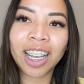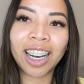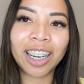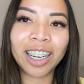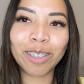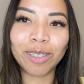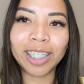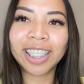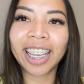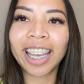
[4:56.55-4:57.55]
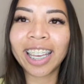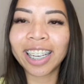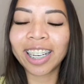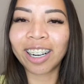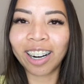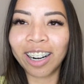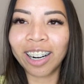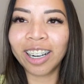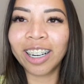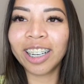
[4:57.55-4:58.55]
I will tag
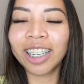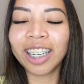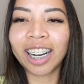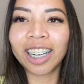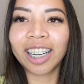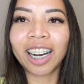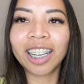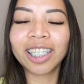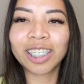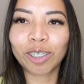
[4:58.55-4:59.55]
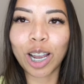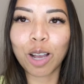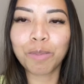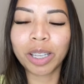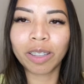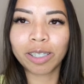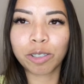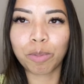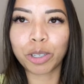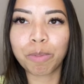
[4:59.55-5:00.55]
her Instagram in the
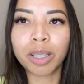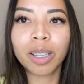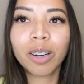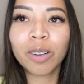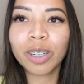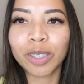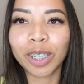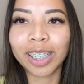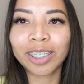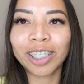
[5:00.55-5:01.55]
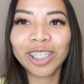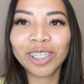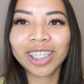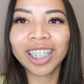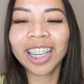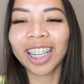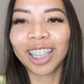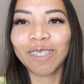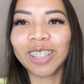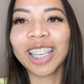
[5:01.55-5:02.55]
description below if you guys are interested and
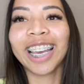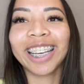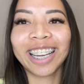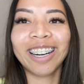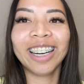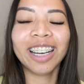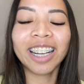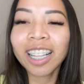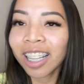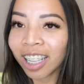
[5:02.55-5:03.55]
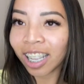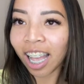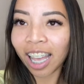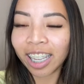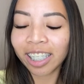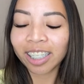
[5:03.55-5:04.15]
live in the Yeg area and